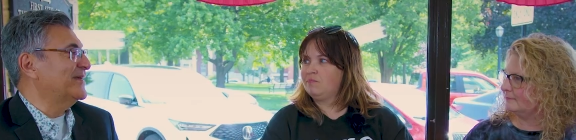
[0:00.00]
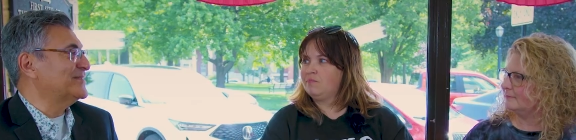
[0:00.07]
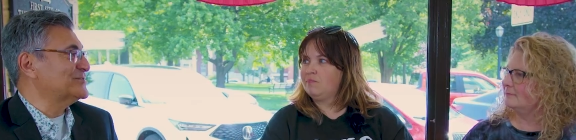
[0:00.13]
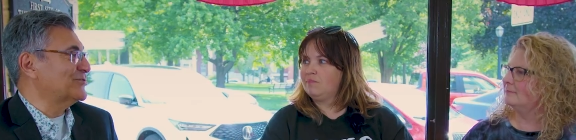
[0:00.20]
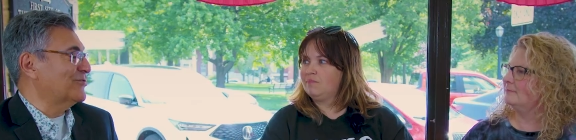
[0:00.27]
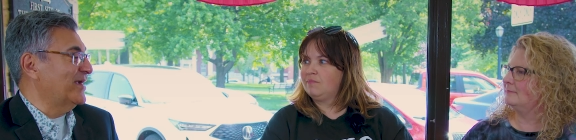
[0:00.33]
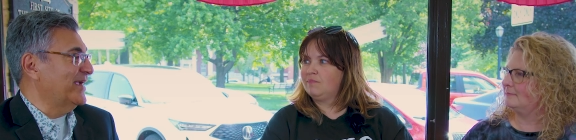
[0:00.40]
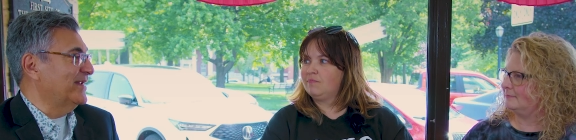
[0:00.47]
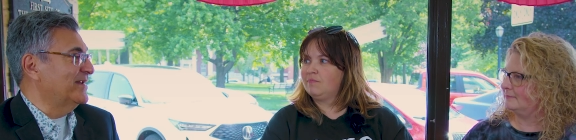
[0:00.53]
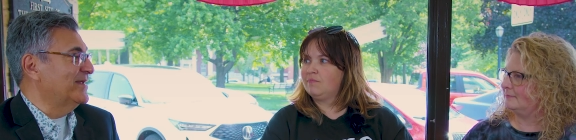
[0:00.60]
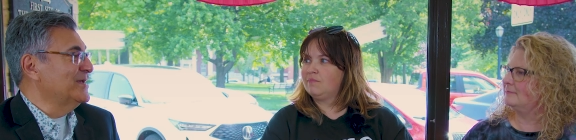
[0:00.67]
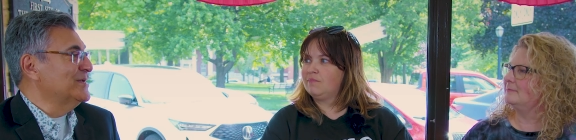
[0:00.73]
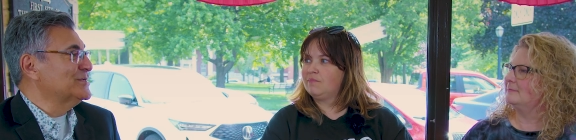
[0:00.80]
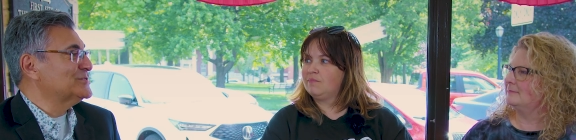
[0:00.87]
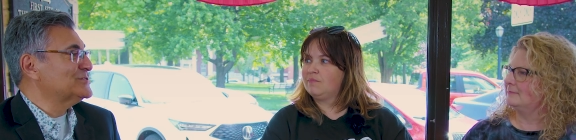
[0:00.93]
Speaker 1: That's great.
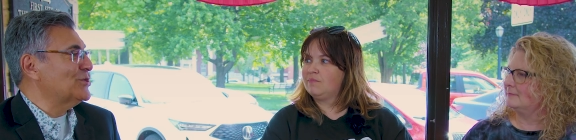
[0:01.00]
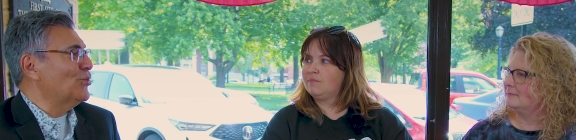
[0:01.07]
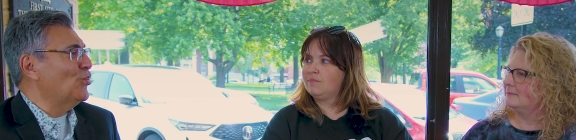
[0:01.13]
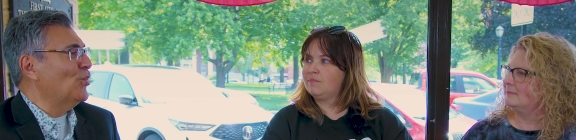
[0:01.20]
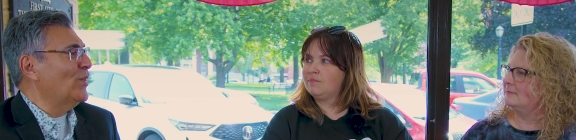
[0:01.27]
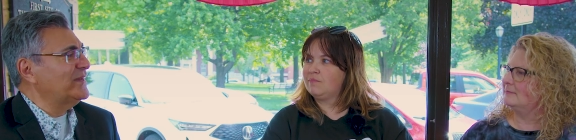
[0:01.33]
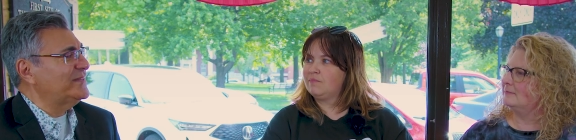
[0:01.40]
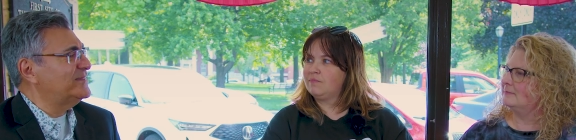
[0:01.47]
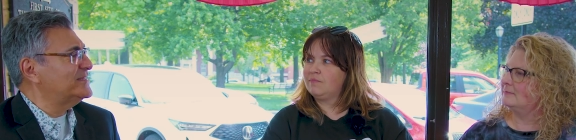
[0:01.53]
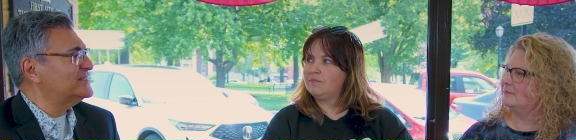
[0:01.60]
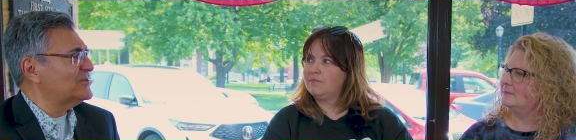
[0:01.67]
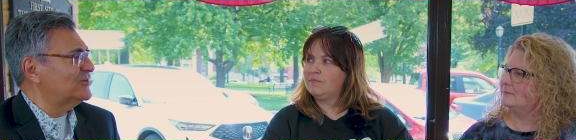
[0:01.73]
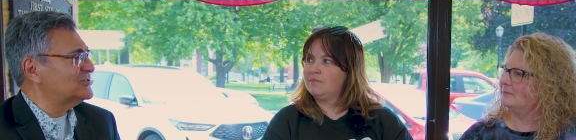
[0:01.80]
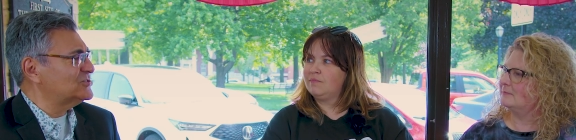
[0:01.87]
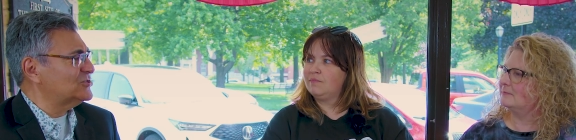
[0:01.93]
So when did this
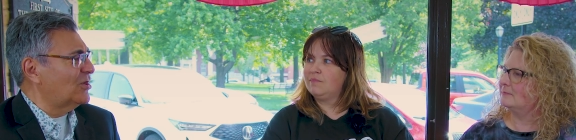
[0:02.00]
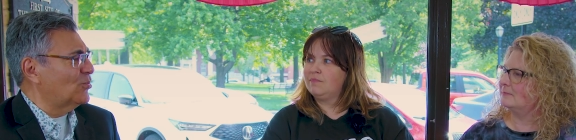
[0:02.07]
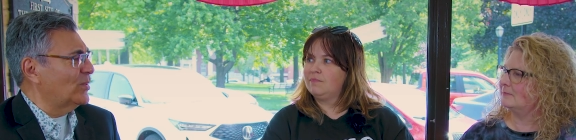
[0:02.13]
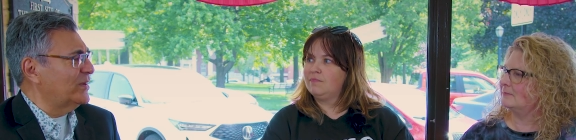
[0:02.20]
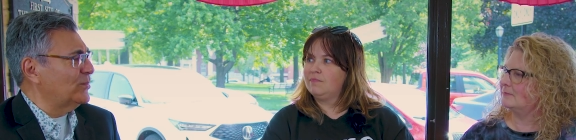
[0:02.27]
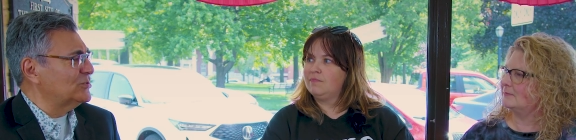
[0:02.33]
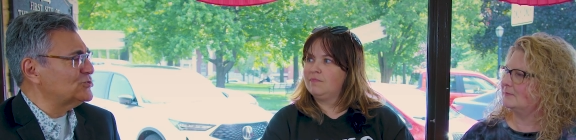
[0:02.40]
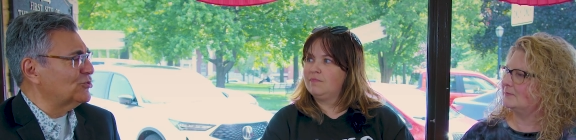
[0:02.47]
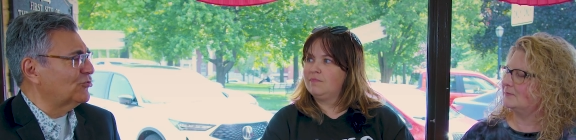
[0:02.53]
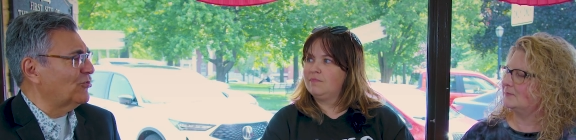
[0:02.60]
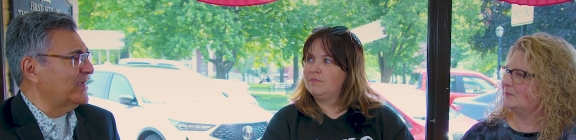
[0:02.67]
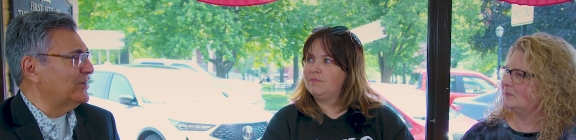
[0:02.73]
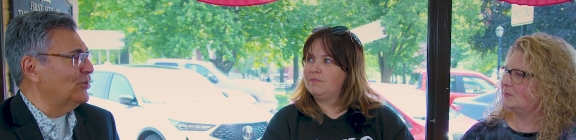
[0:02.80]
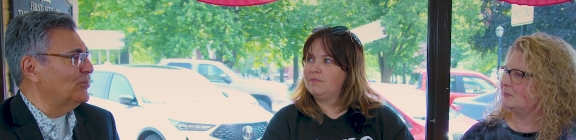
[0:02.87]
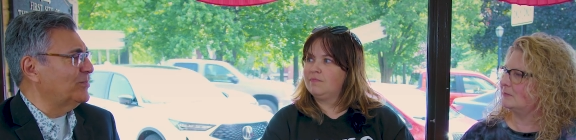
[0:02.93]
all start? When was your
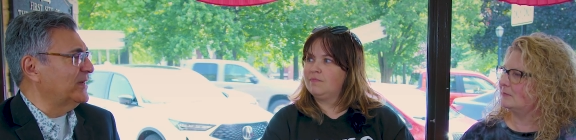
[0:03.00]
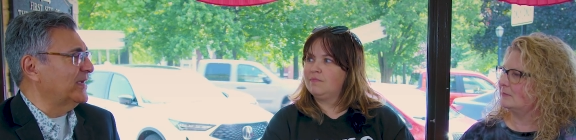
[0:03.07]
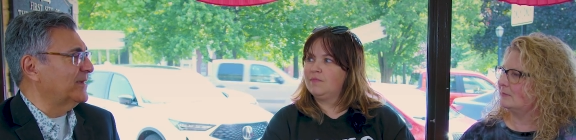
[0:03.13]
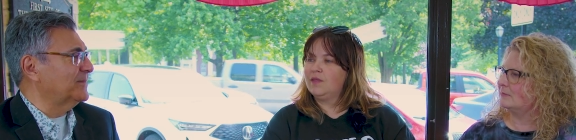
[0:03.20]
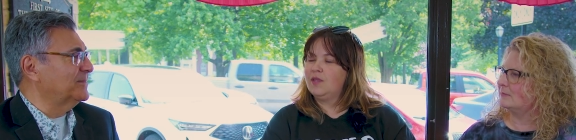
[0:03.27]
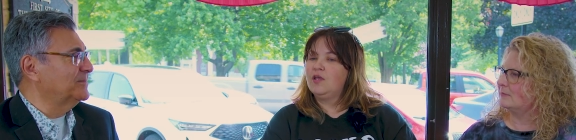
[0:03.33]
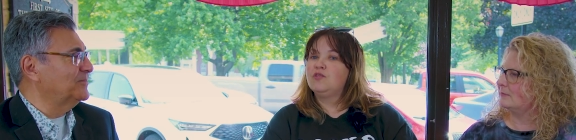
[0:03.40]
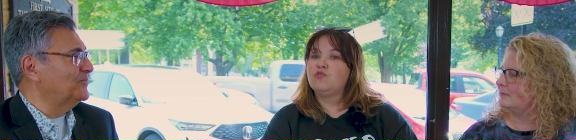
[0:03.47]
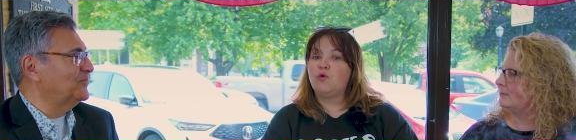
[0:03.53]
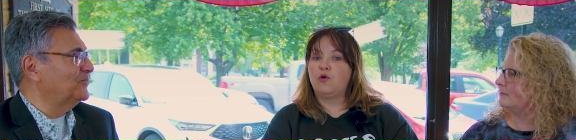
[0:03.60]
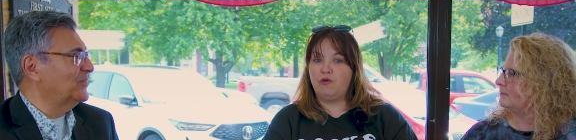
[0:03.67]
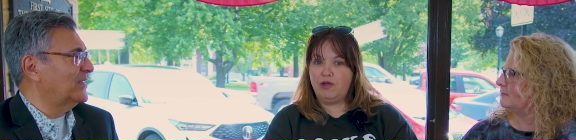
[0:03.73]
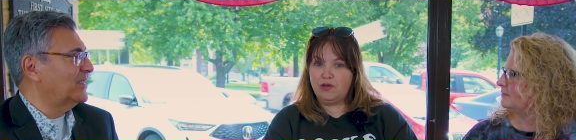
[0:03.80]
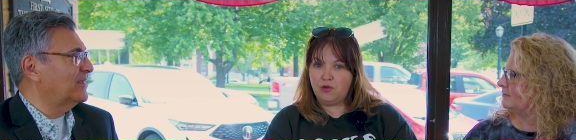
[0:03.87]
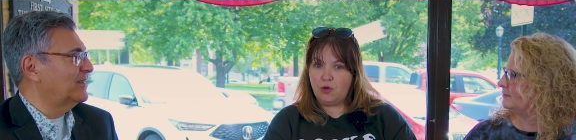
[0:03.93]
grand opening?
Speaker 2: So our
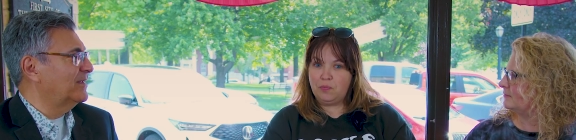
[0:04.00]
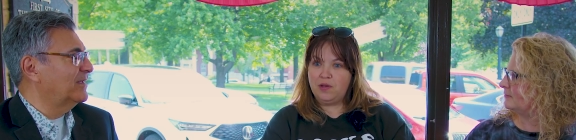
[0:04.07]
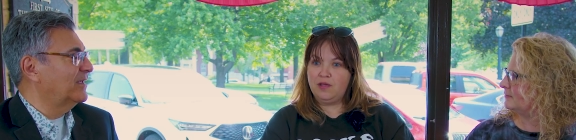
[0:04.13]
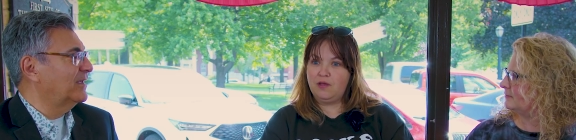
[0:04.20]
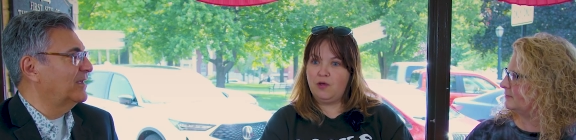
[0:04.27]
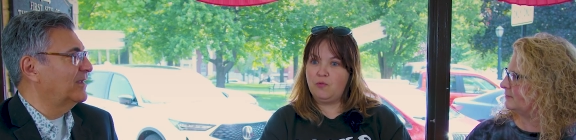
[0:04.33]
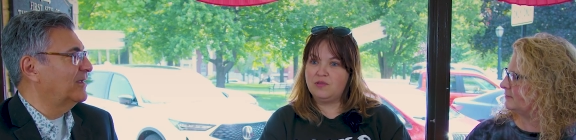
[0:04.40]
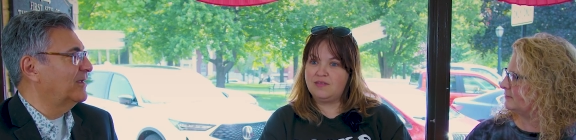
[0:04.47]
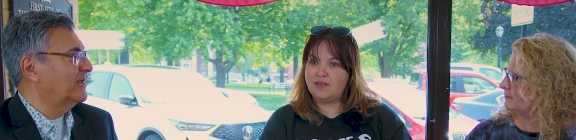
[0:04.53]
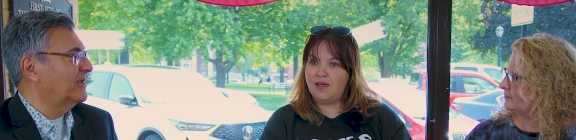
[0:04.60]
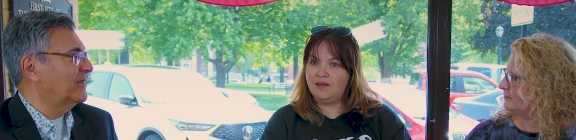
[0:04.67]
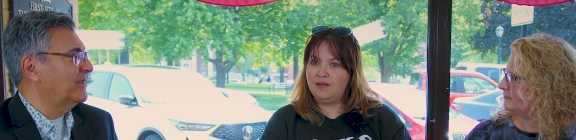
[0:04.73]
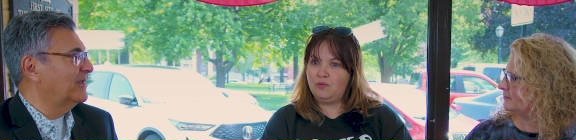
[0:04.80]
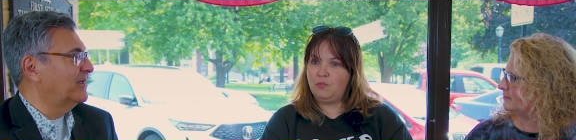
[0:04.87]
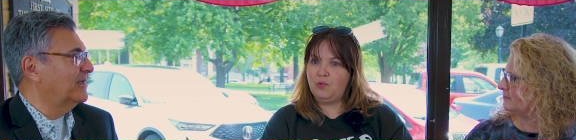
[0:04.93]
grand opening
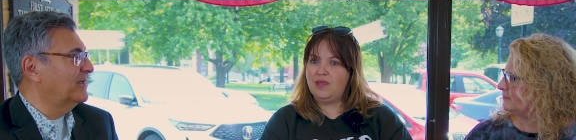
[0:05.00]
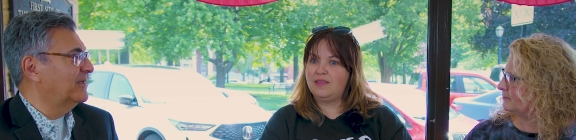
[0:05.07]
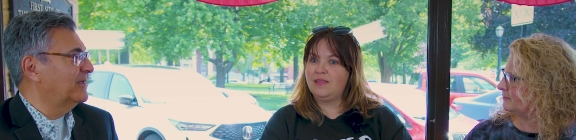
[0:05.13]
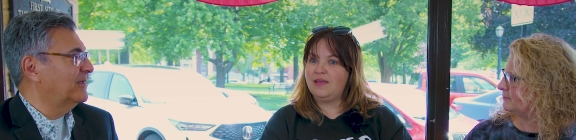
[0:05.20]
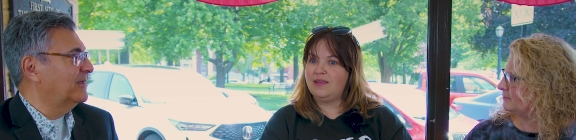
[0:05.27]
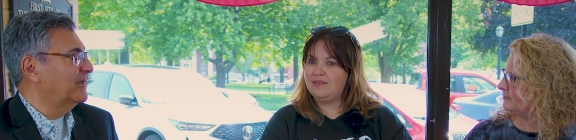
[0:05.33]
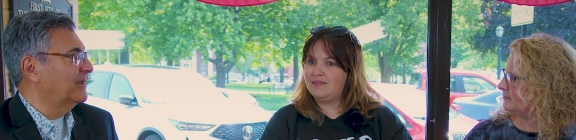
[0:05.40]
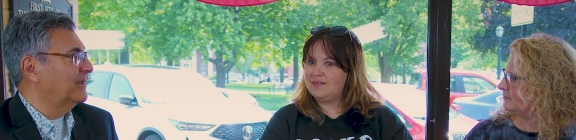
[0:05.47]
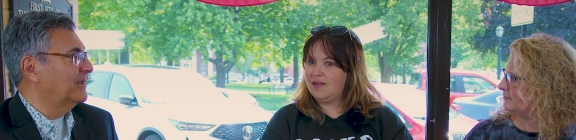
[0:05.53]
coincided with Ladies'